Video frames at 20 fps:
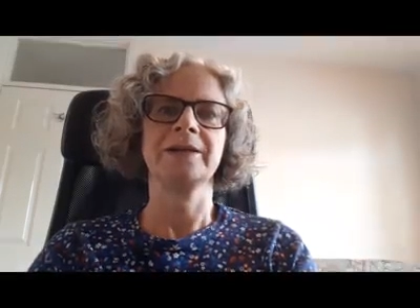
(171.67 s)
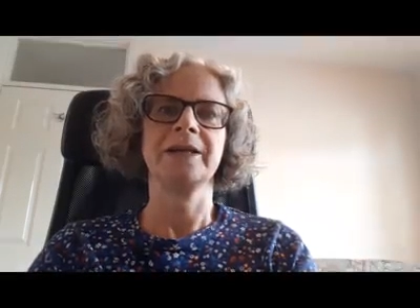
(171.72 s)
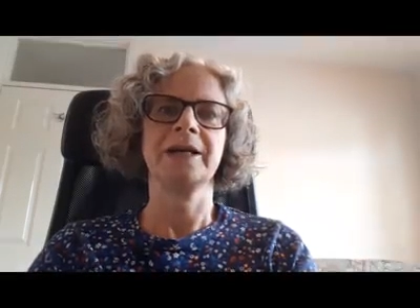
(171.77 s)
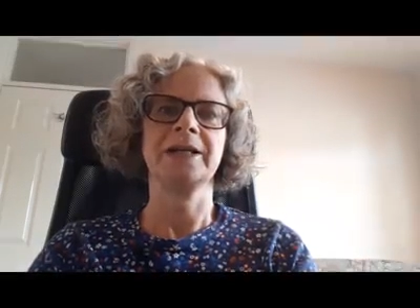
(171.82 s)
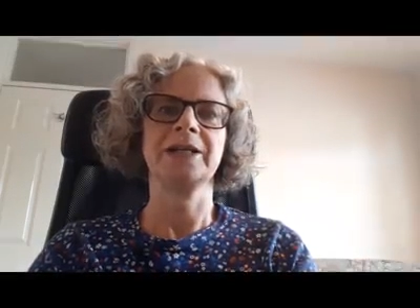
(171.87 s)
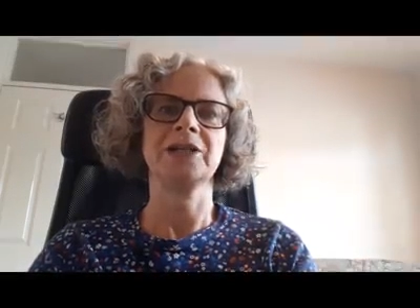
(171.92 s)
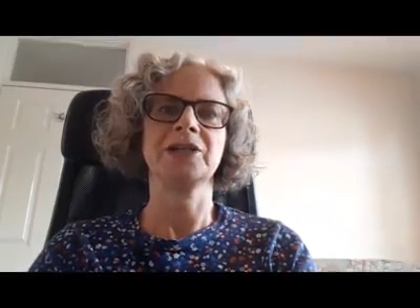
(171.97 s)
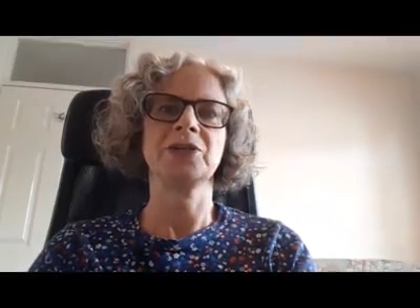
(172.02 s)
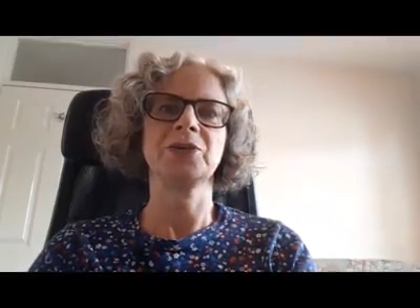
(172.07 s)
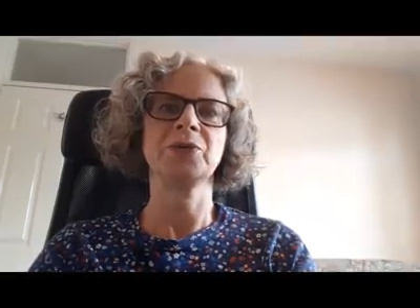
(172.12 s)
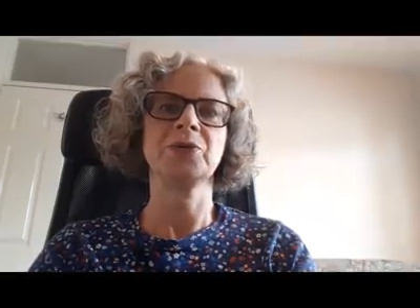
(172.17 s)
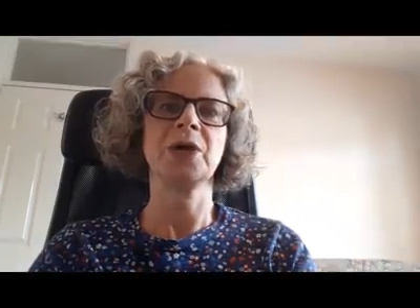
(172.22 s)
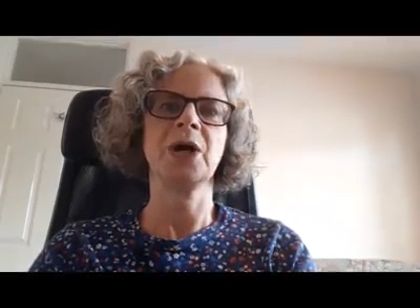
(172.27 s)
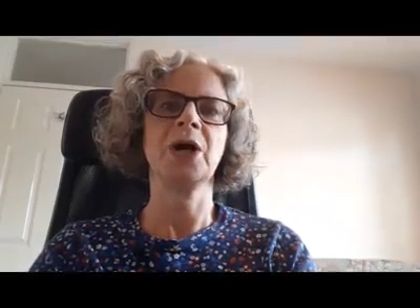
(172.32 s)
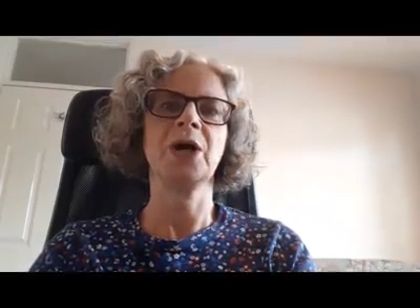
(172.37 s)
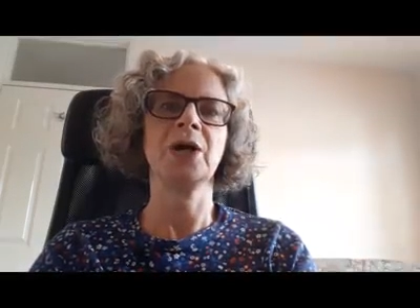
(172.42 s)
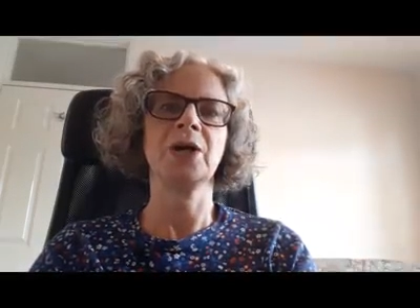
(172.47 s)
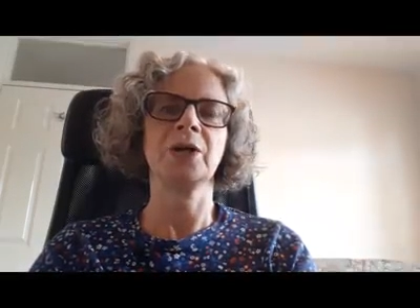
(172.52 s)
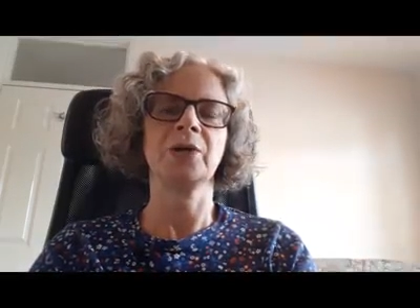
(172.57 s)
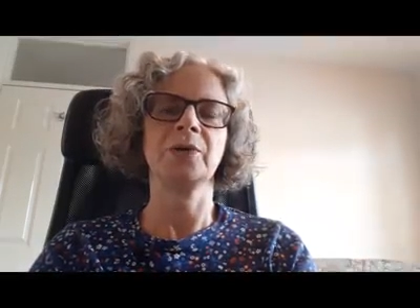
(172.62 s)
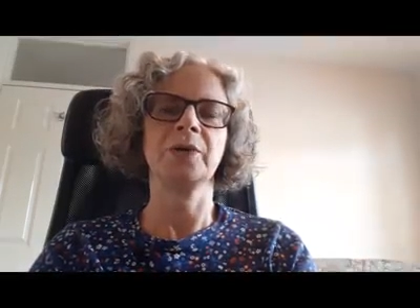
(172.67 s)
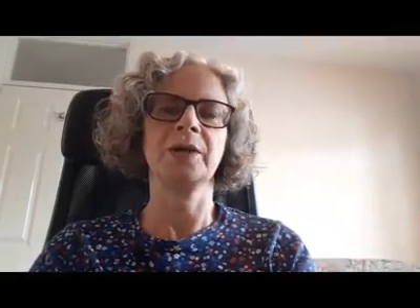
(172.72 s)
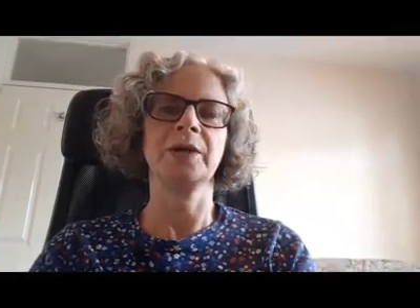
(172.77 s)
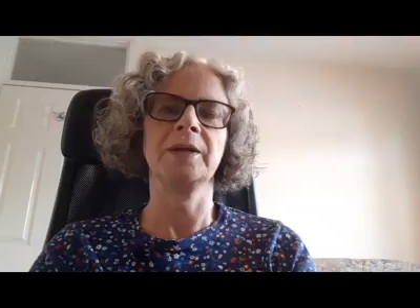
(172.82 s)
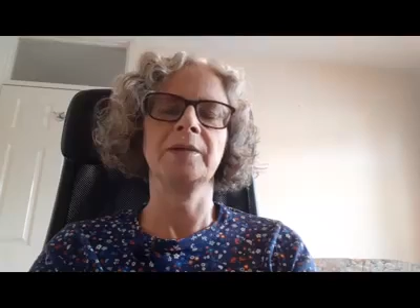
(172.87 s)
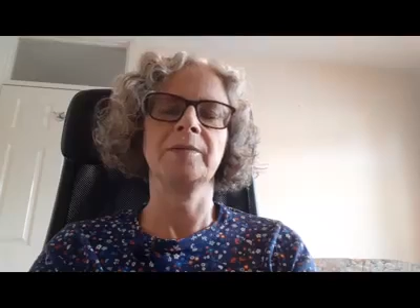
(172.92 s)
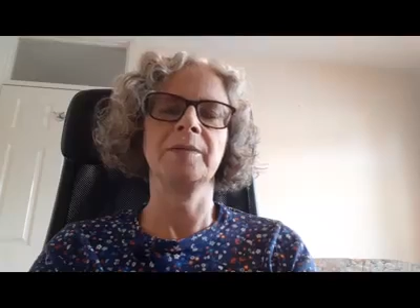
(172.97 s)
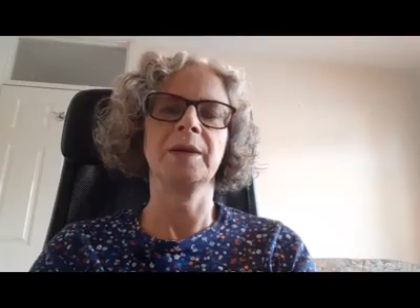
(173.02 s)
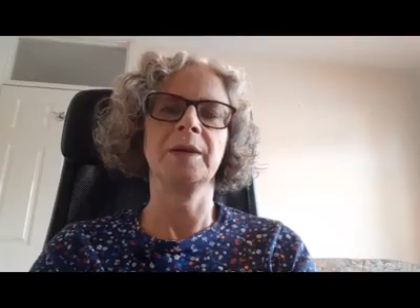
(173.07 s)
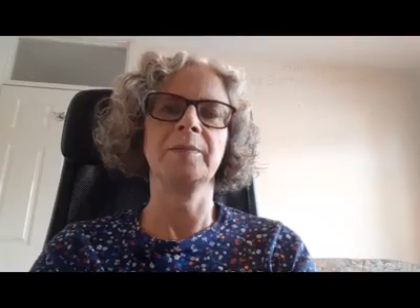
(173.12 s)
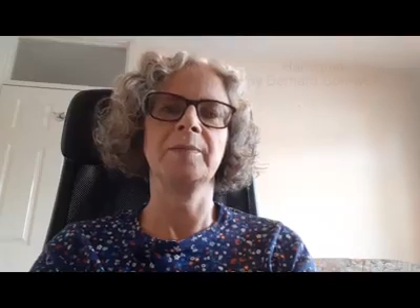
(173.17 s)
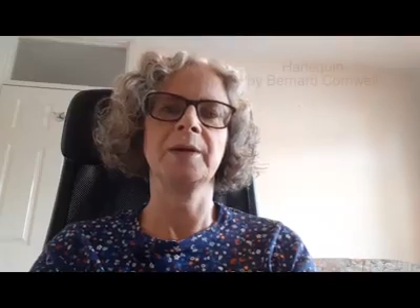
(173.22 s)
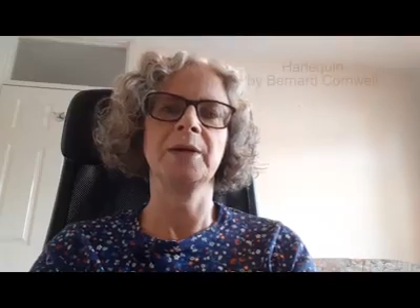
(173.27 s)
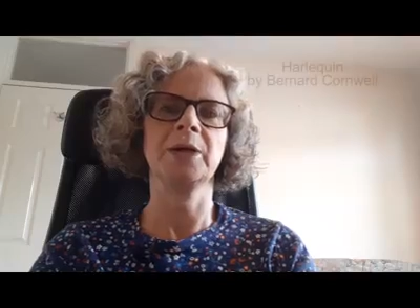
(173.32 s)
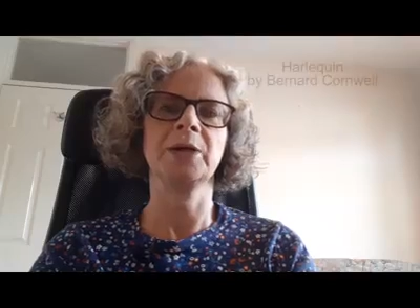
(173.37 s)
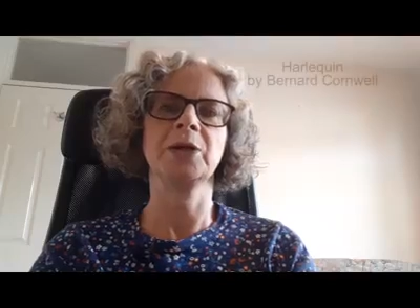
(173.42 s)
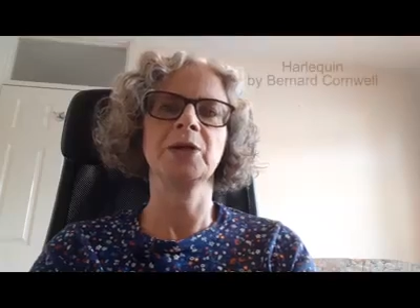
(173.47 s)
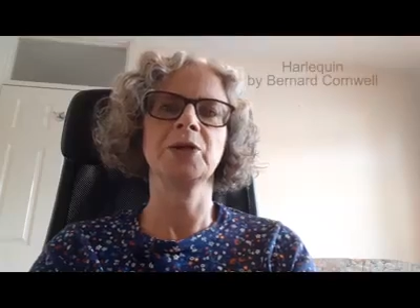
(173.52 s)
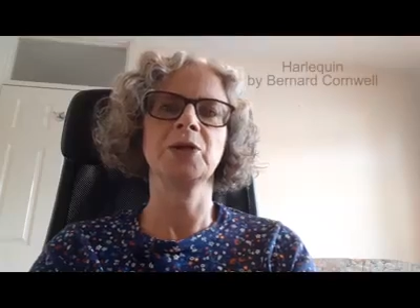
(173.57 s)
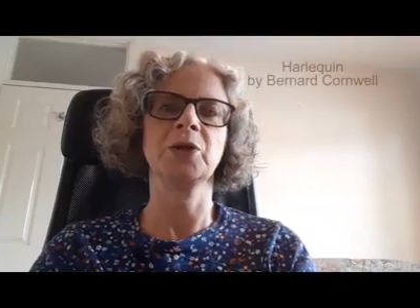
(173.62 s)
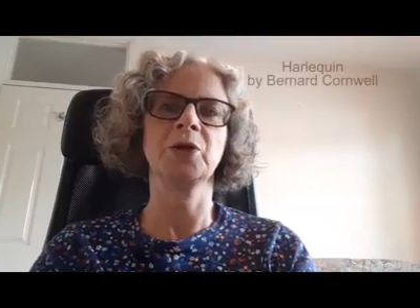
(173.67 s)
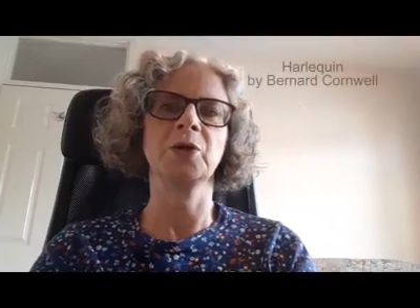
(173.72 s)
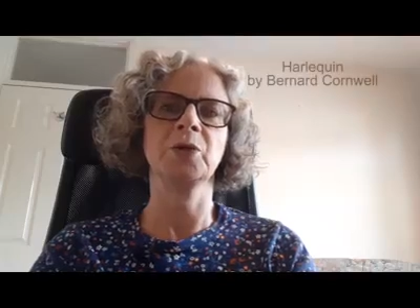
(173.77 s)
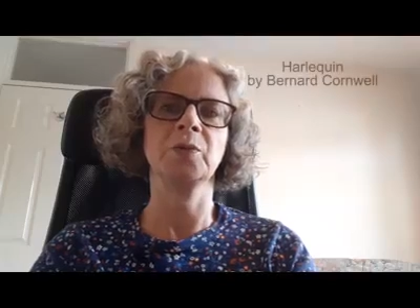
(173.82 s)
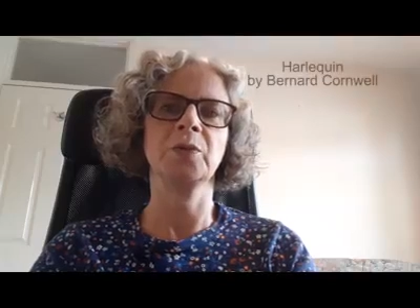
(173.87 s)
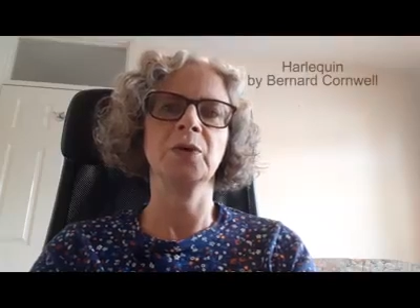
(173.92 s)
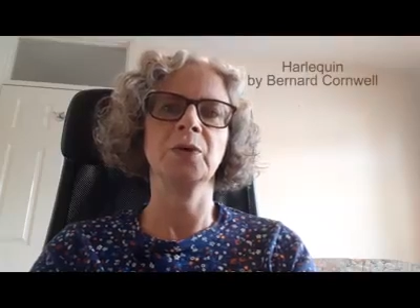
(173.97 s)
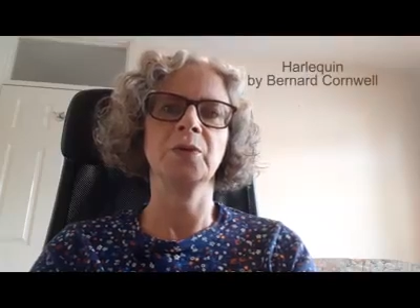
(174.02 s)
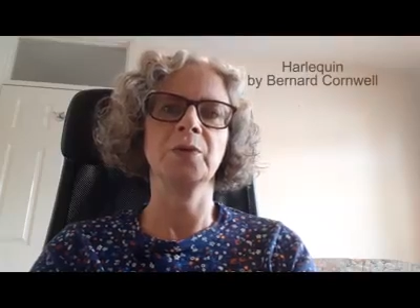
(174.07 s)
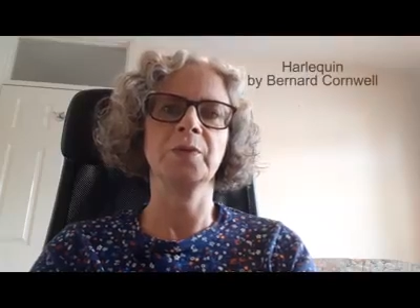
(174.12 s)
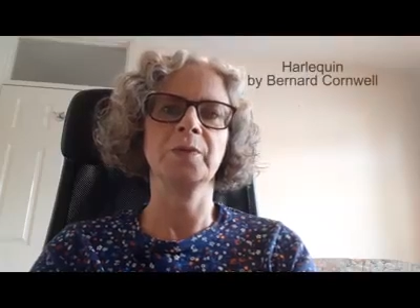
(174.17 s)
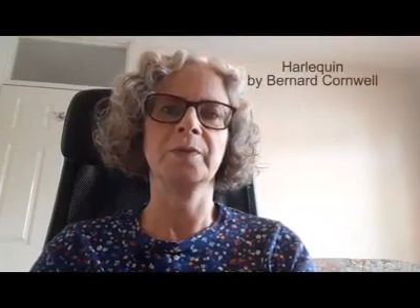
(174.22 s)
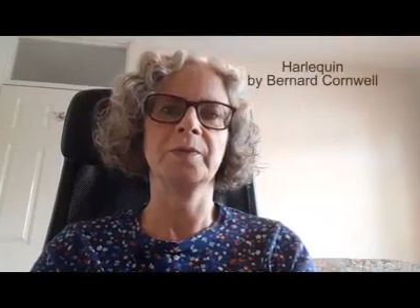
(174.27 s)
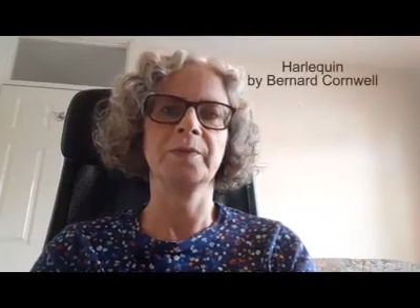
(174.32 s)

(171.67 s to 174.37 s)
and is called Harlequin by Bernard Cornwell.